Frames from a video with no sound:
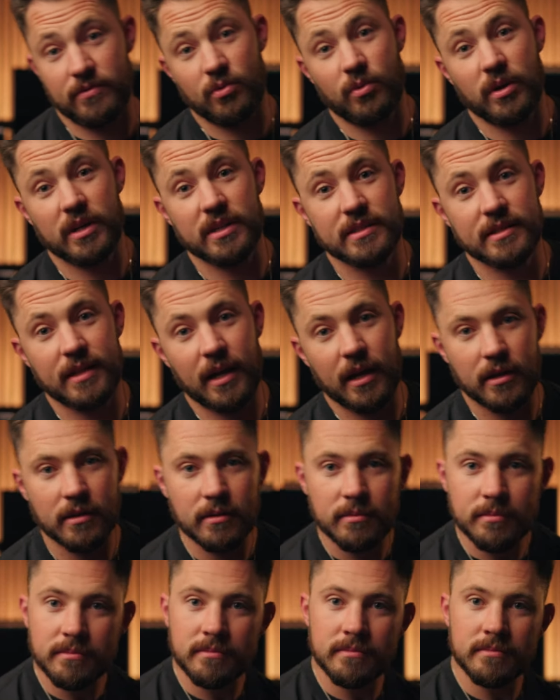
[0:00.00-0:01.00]
if you want to stay.
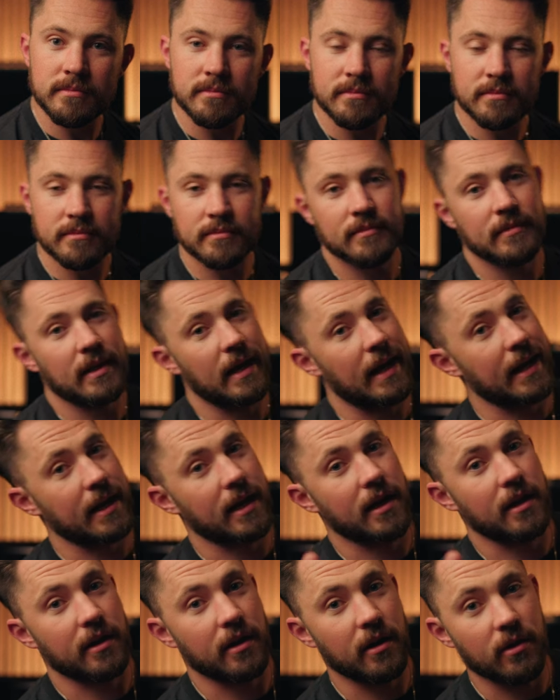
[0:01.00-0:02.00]
I
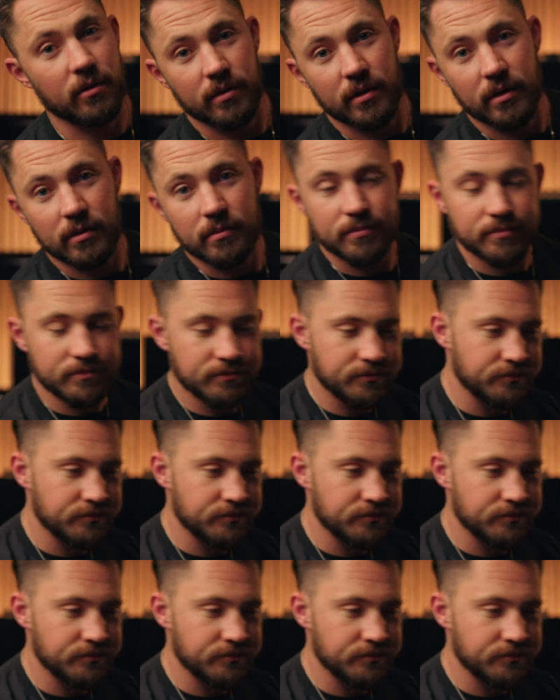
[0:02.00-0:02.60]
gotta go though.